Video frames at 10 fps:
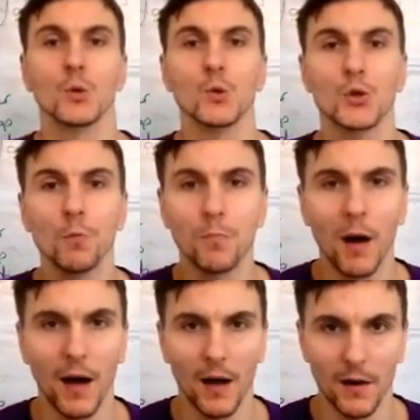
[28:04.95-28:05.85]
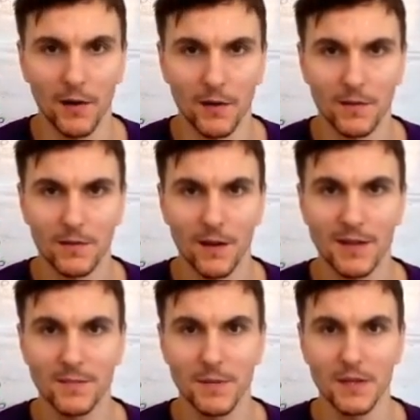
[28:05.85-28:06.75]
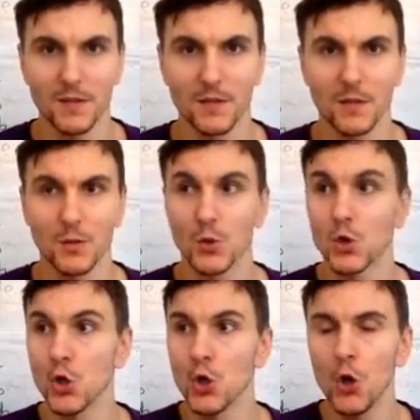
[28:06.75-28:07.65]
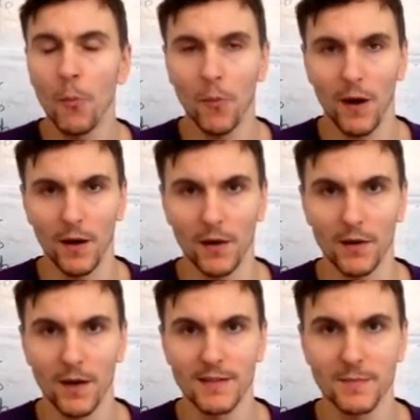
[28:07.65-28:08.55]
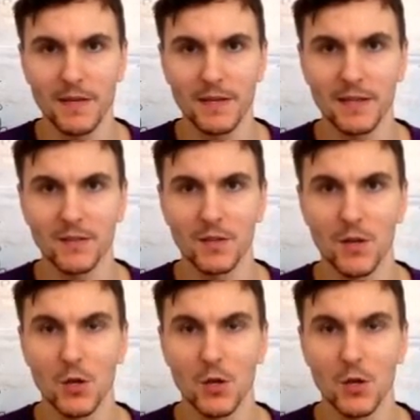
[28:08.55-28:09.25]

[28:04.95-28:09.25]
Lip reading: Je parle, I speak. Je le parle, I speak it.